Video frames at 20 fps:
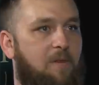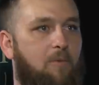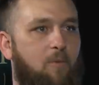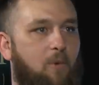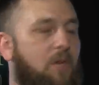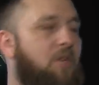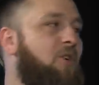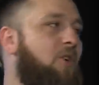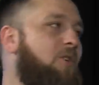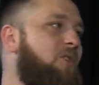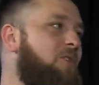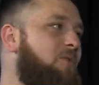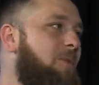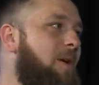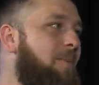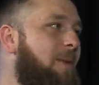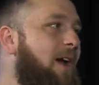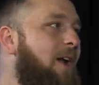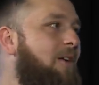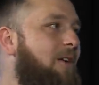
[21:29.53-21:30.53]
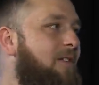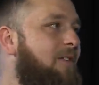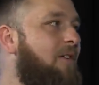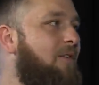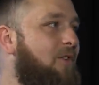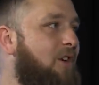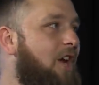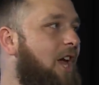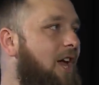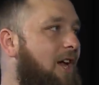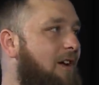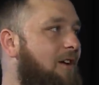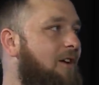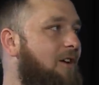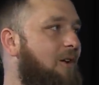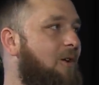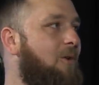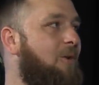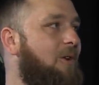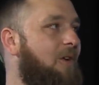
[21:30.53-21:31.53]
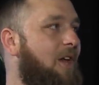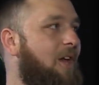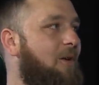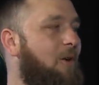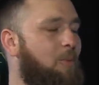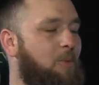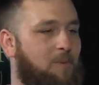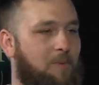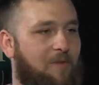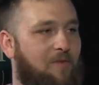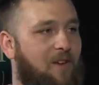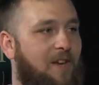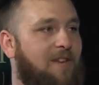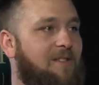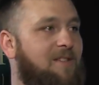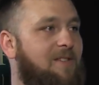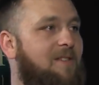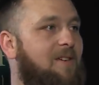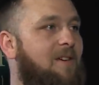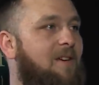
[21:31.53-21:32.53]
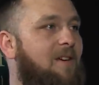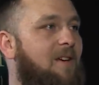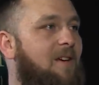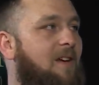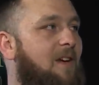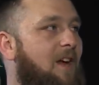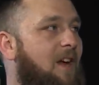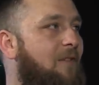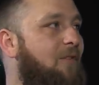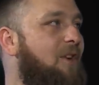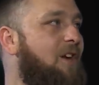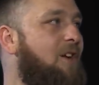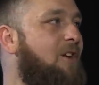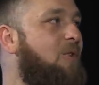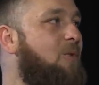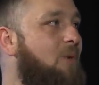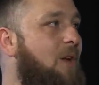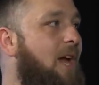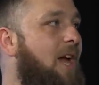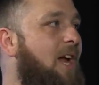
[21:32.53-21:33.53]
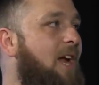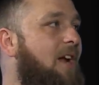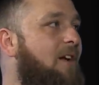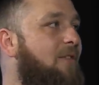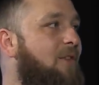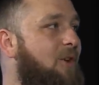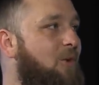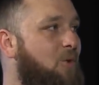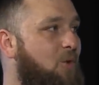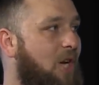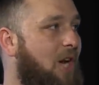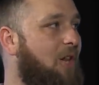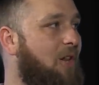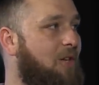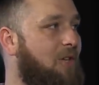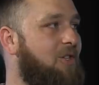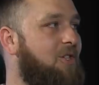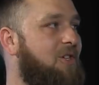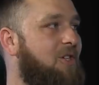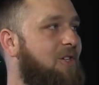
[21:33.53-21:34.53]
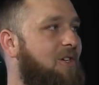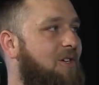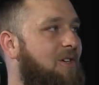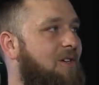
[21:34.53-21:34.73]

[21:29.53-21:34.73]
recharges my batteries every day, you know, and helps me face every new day and every new challenge.